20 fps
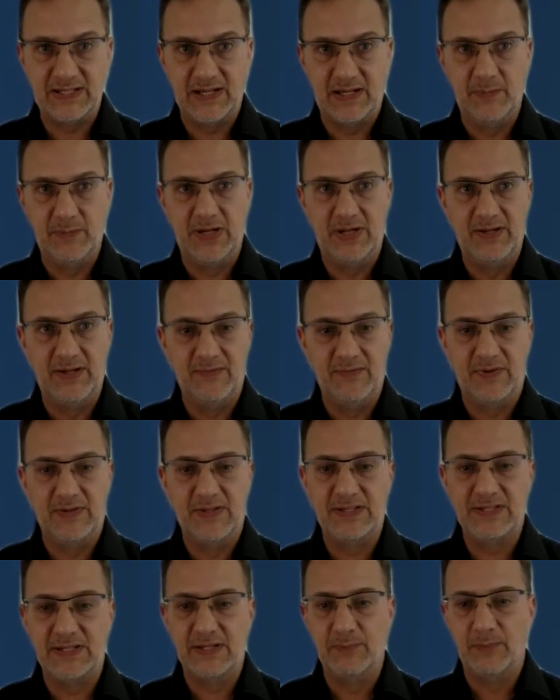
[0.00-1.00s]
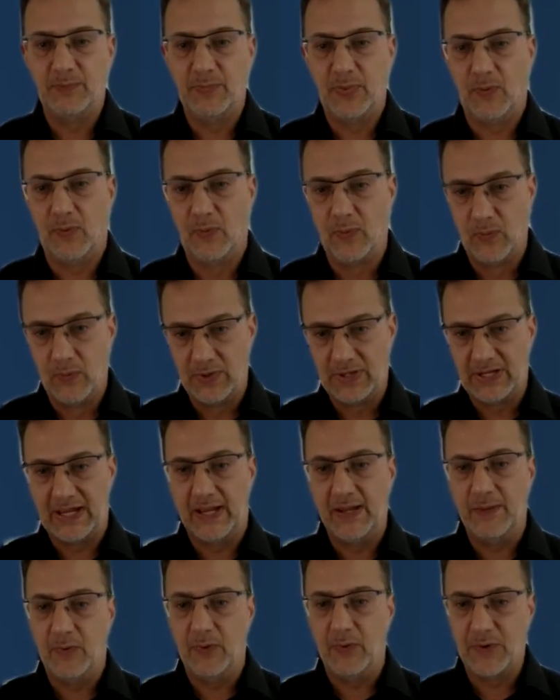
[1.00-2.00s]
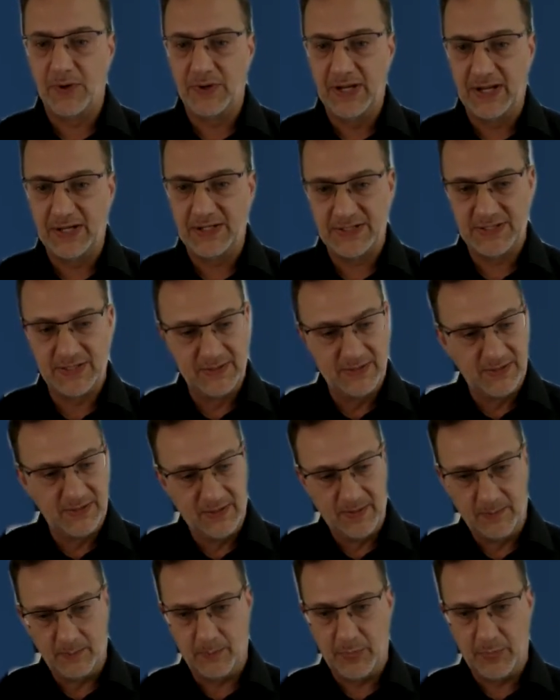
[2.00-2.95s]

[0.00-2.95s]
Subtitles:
I believe in the simple cable connection,